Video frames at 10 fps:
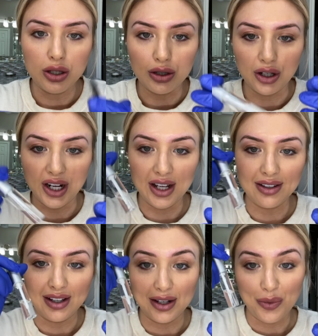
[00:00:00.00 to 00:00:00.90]
you're gonna,
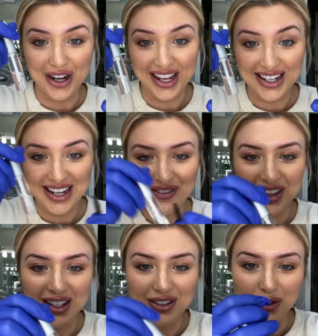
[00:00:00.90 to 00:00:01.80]
in one hand, have
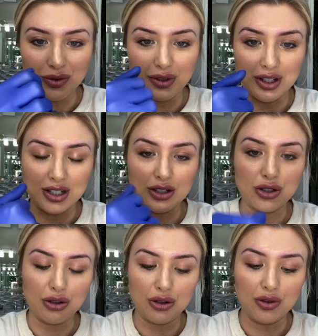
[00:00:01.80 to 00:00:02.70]
this. So let's
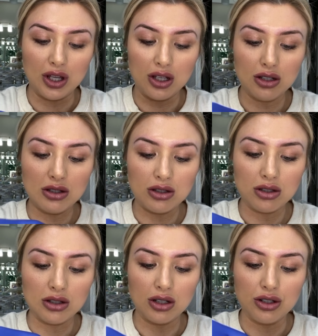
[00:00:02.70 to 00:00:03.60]
unscrew this.
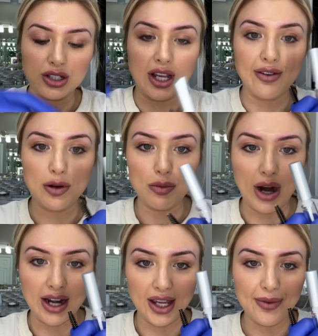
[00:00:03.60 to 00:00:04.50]
Just have it
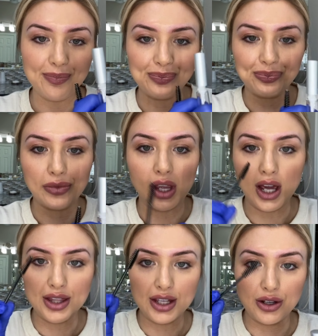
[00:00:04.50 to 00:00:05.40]
ready.
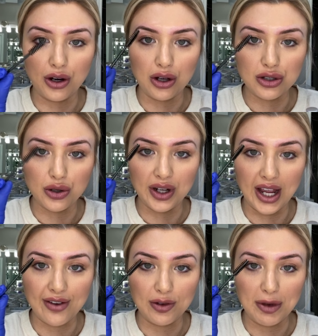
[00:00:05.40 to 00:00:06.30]
And then you're also gonna
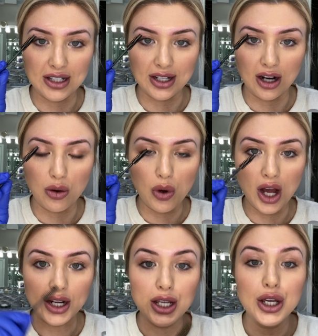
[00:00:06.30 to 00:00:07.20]
have a mascara
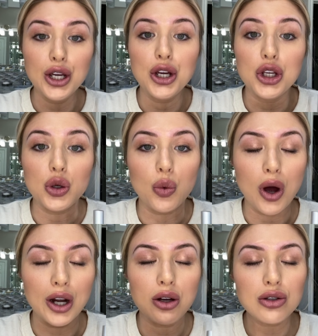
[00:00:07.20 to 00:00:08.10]
wand. You
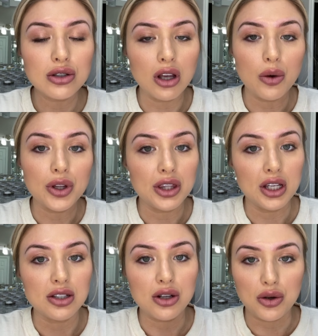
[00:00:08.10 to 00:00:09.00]
wanna go slow with
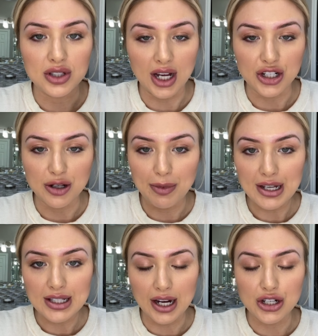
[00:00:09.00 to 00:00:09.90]
this, go section by
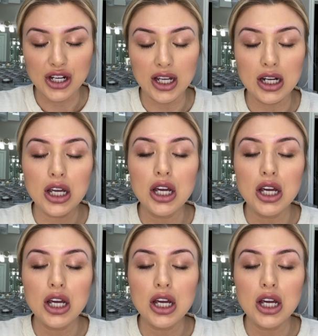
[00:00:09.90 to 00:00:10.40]
section.